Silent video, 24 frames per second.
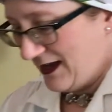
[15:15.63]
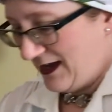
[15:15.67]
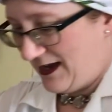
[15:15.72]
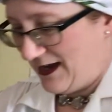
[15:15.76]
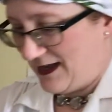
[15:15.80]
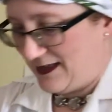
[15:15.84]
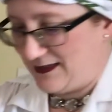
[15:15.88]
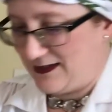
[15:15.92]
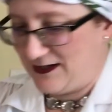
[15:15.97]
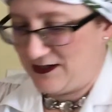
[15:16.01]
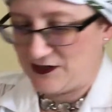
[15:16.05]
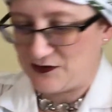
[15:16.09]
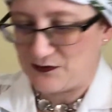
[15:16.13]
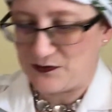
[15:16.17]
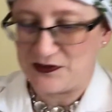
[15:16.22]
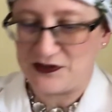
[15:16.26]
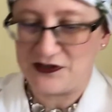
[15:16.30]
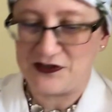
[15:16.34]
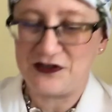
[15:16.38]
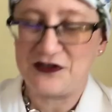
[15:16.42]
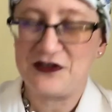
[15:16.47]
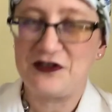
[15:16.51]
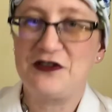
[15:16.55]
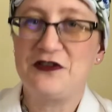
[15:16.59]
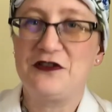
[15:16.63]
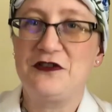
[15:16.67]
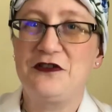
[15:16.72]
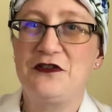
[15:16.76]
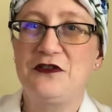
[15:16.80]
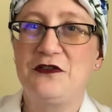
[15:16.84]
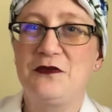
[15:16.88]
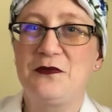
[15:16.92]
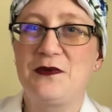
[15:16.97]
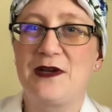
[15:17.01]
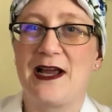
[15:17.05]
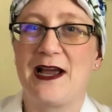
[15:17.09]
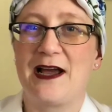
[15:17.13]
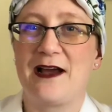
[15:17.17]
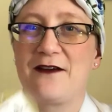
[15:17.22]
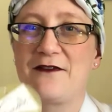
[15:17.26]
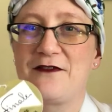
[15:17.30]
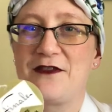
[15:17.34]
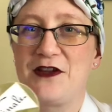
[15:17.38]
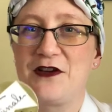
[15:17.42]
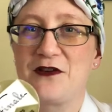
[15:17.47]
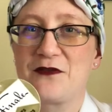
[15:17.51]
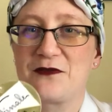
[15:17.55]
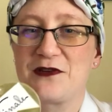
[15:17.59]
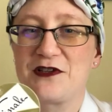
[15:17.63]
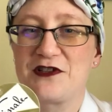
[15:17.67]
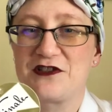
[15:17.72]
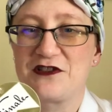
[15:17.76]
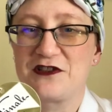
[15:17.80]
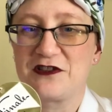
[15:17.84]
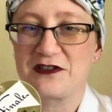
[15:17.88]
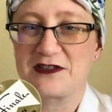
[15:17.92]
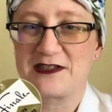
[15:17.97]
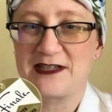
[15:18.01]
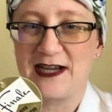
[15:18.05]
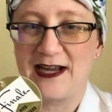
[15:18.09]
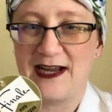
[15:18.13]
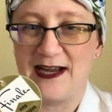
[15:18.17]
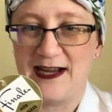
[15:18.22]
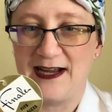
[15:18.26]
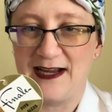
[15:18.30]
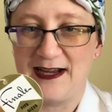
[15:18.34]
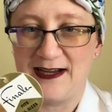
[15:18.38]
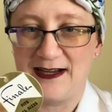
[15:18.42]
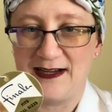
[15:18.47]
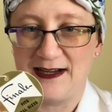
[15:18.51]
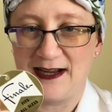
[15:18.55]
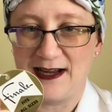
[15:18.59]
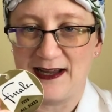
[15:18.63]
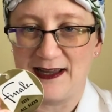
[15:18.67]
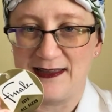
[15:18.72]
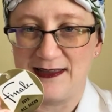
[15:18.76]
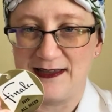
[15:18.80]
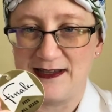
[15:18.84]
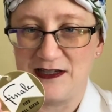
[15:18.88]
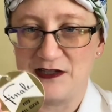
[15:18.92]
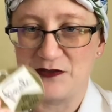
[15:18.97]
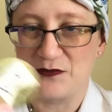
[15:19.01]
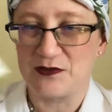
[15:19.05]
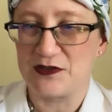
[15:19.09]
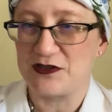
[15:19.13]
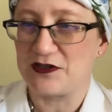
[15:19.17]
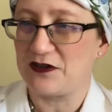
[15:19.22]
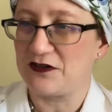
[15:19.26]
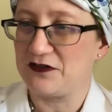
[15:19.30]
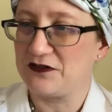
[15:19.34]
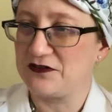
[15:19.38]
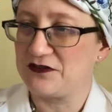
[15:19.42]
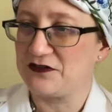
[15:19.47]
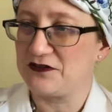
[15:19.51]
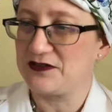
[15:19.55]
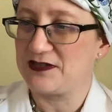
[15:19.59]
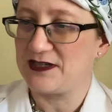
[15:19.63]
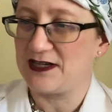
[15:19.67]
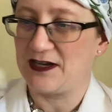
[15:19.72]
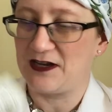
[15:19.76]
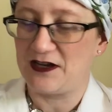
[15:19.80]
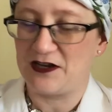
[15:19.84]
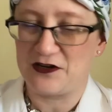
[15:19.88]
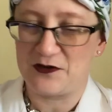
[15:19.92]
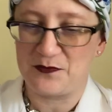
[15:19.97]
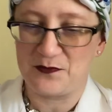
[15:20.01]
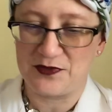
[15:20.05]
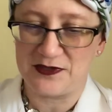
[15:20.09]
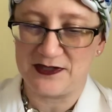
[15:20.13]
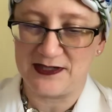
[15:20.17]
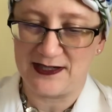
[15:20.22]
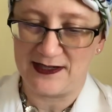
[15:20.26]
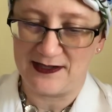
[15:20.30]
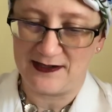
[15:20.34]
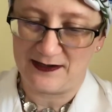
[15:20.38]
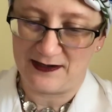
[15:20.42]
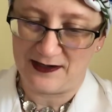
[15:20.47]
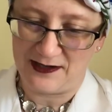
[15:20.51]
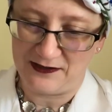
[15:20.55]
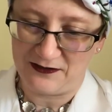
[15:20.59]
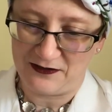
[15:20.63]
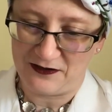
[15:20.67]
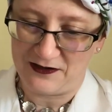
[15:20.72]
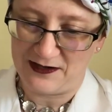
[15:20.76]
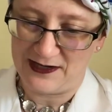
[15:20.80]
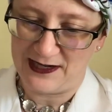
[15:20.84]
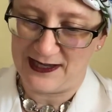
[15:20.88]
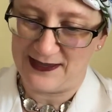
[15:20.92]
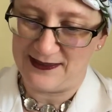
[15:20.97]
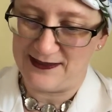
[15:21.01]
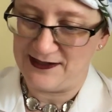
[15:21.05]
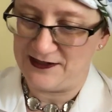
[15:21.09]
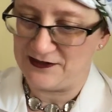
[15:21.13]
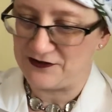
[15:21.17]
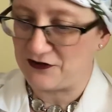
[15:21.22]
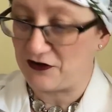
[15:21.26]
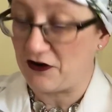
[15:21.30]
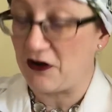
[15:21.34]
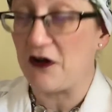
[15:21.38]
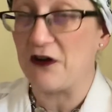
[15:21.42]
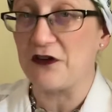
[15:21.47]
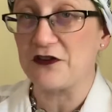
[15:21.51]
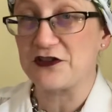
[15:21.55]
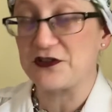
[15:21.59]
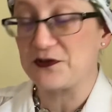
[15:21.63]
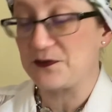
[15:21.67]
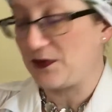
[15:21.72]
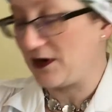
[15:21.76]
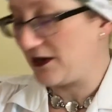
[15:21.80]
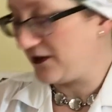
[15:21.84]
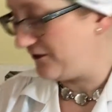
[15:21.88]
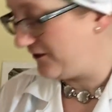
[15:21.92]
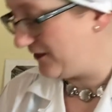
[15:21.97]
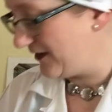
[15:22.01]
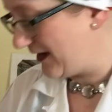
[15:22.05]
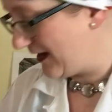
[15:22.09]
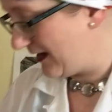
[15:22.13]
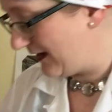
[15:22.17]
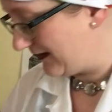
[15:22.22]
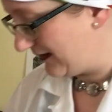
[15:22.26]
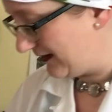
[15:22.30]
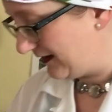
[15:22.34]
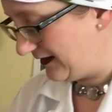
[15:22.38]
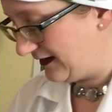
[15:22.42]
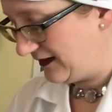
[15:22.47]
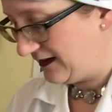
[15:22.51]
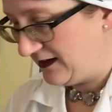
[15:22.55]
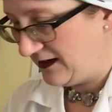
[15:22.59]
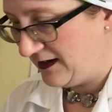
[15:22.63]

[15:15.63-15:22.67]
And these ones too, we have the original tag, and these ones also say 100% nylon, and these are also by Finale.